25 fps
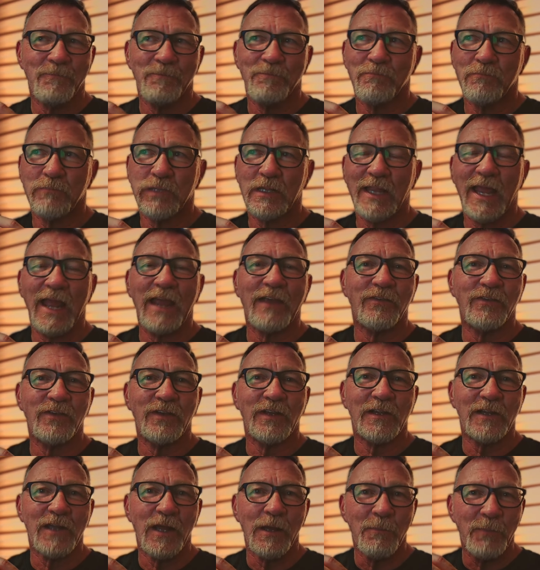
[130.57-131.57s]

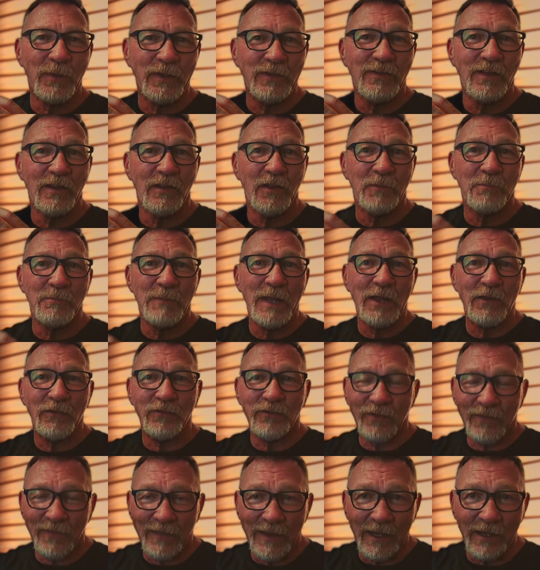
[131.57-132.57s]
plastic up until it
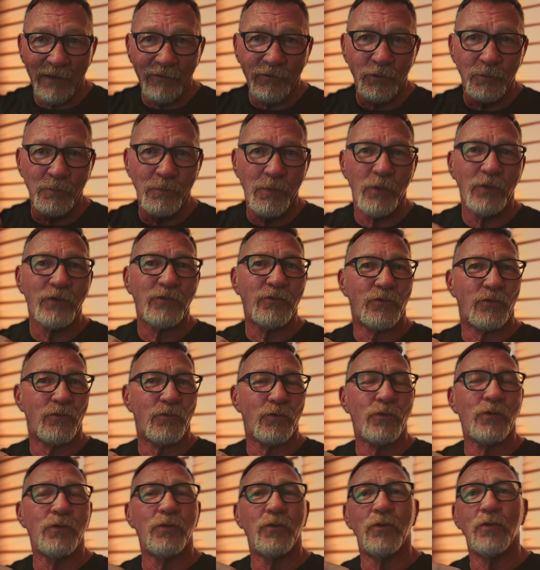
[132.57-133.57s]
melts, and then it's pushed
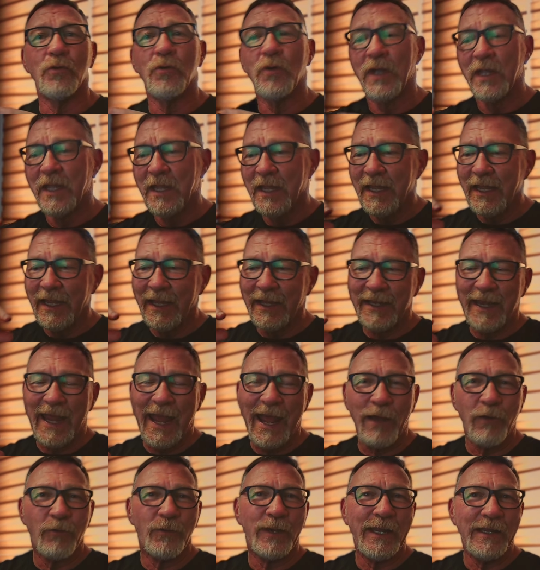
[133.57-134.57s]
through and
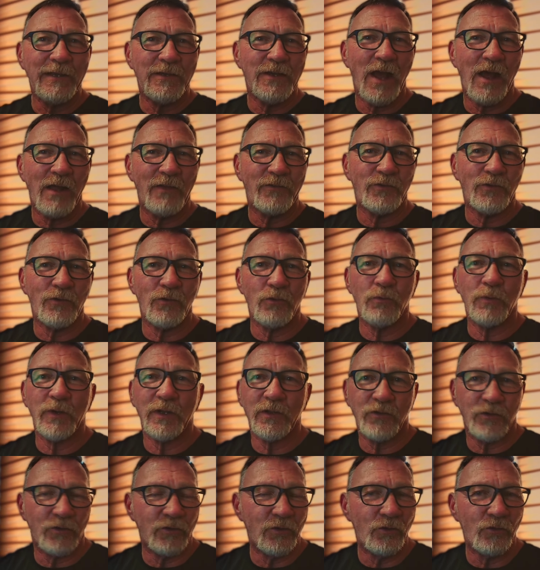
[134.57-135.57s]
out a nozzle,
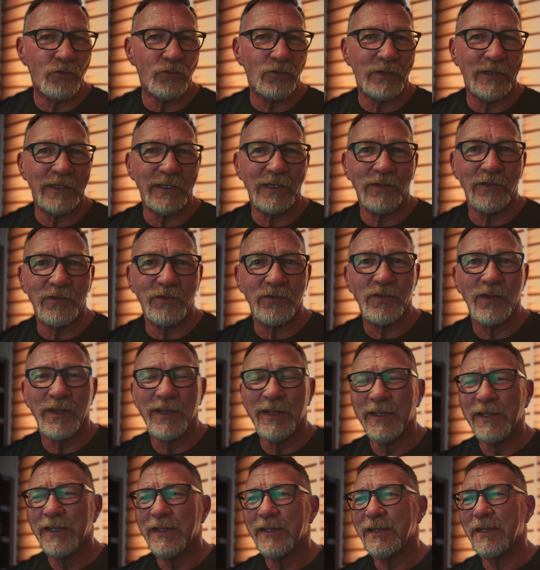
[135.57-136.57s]
which usually is...
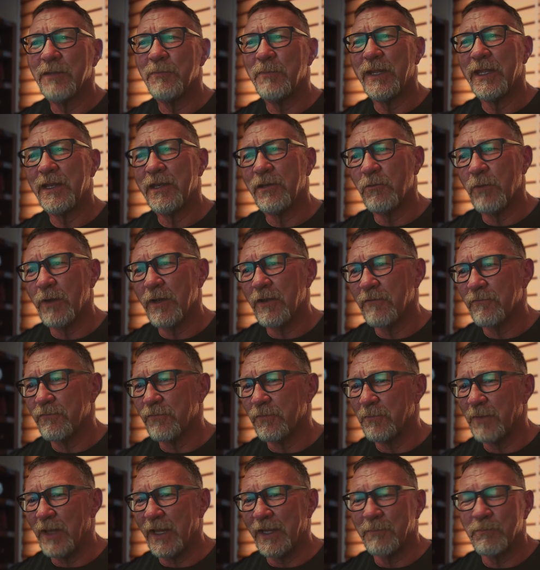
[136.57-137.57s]
can be anywhere
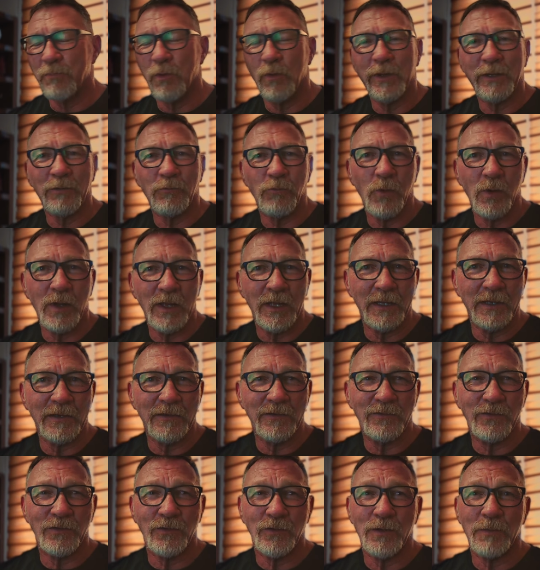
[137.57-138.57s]
from like 0.1
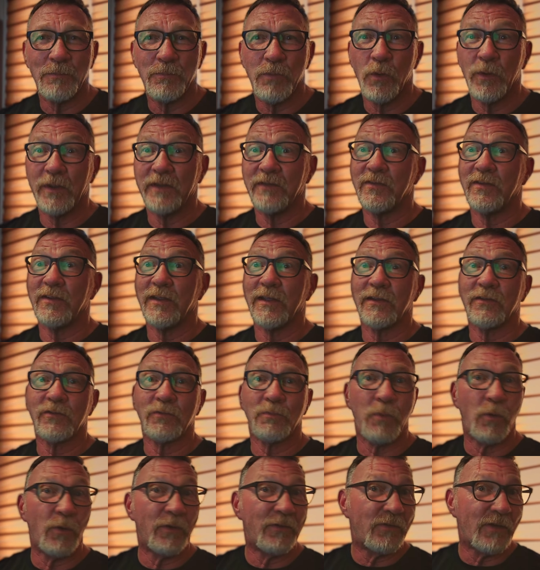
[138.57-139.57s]
to 0.6,
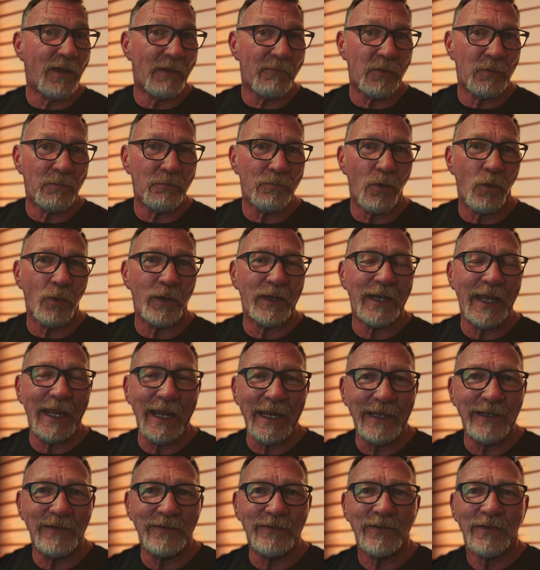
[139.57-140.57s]
0.7,
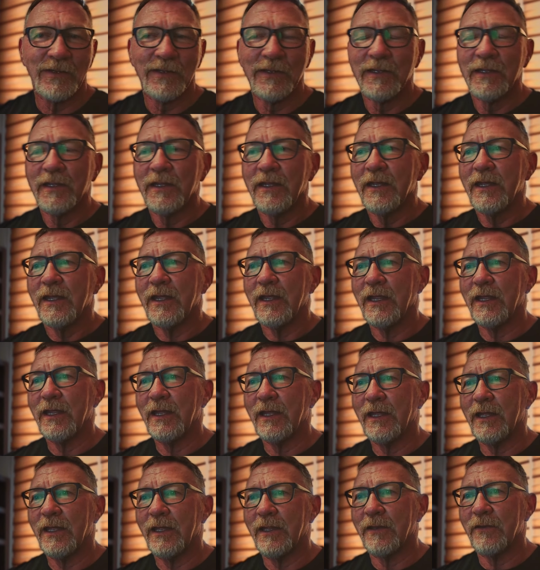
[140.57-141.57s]
0.8,
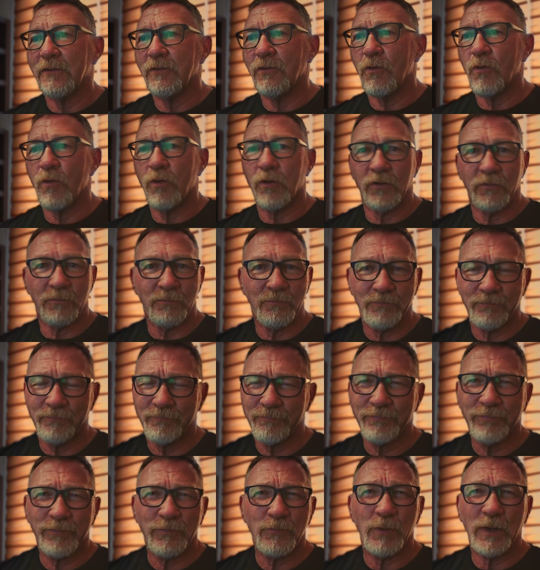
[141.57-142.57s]
and or
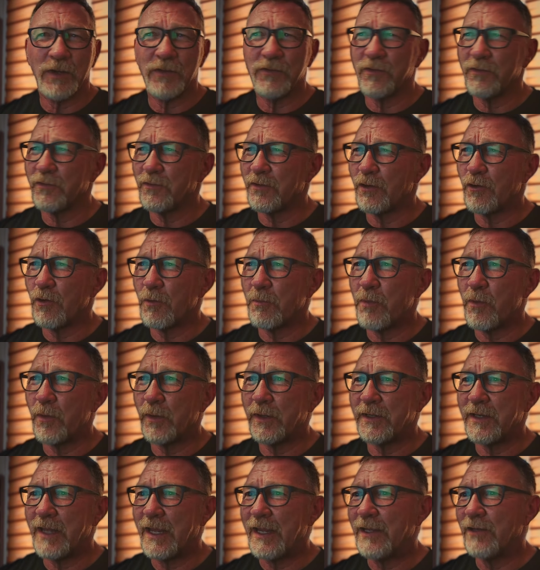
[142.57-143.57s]
what is it,
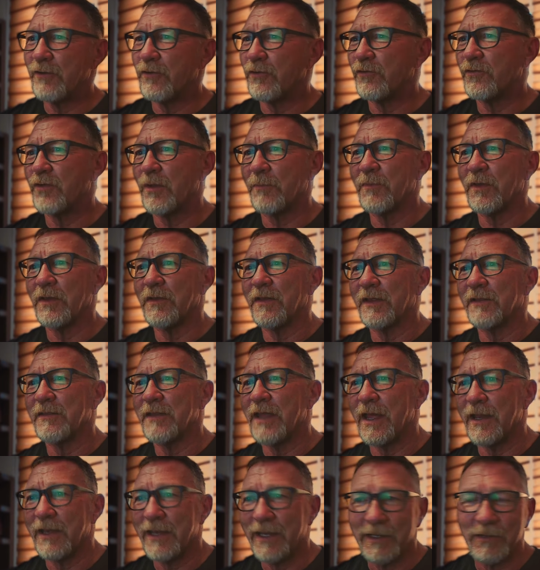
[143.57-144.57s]
0.8 or something like
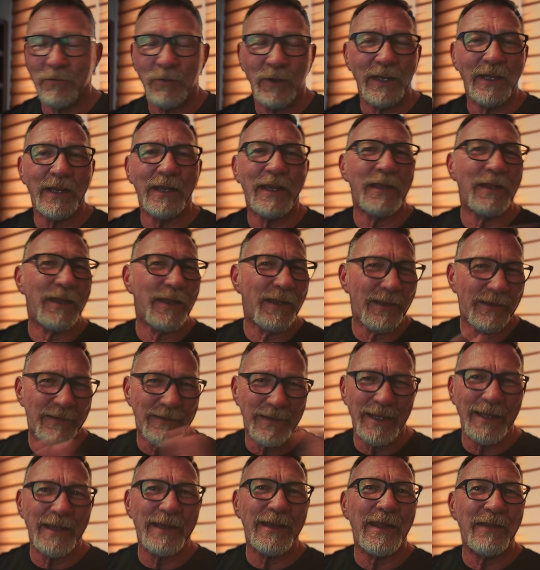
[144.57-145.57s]
that. Anyway,
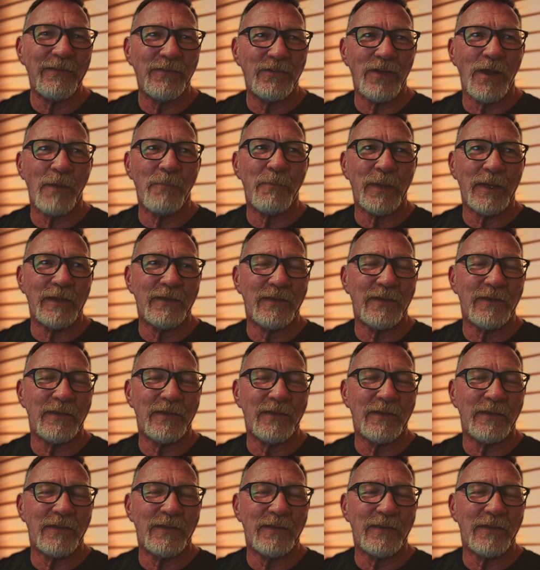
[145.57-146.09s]
it ends up